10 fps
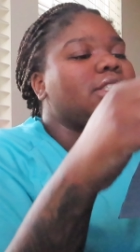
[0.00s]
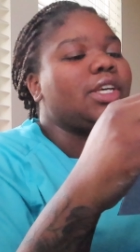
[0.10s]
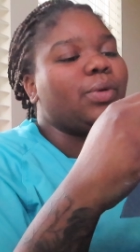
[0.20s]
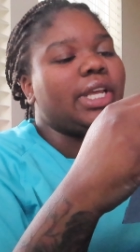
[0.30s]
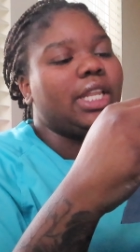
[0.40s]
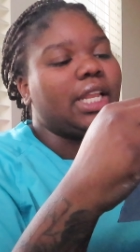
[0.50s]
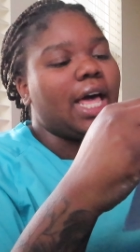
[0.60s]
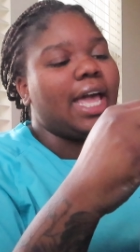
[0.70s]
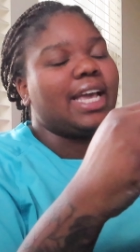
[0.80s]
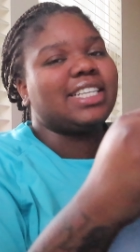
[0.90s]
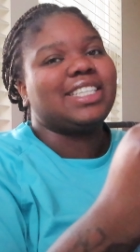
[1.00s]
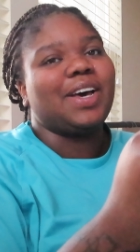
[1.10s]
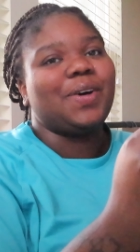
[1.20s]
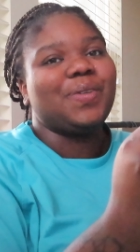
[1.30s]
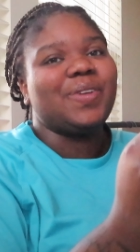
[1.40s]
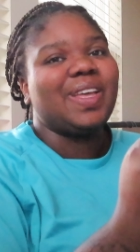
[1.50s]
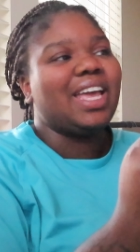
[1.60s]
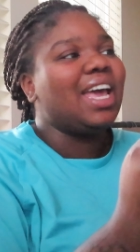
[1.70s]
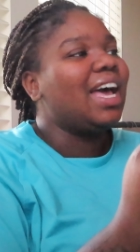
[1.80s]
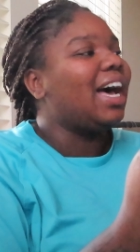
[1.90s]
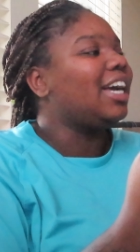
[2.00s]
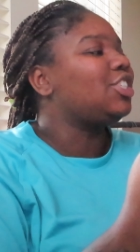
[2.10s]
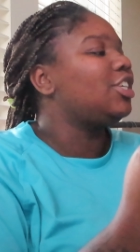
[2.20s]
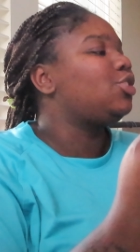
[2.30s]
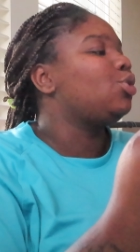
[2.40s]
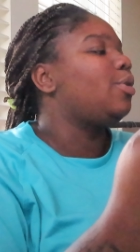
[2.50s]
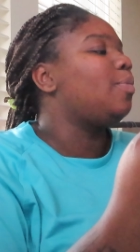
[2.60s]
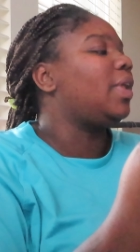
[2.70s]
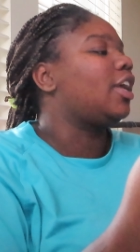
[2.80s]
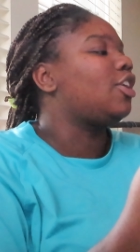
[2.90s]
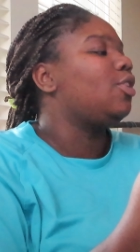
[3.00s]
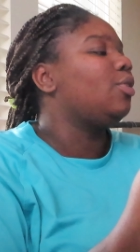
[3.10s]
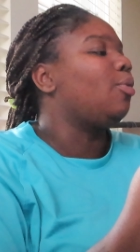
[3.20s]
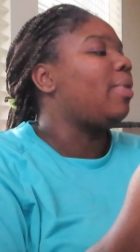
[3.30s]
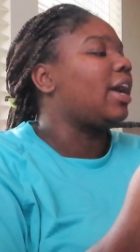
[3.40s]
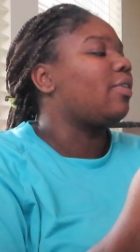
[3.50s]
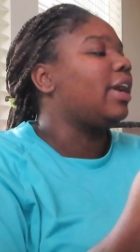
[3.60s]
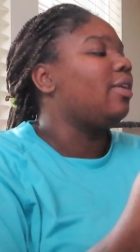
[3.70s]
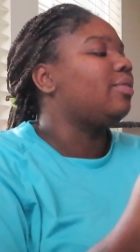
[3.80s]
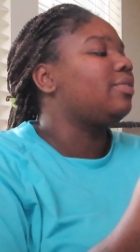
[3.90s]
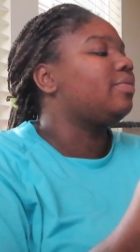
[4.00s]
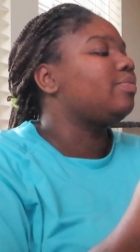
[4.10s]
see what he looked like. So. I should have drew him like a cute little background.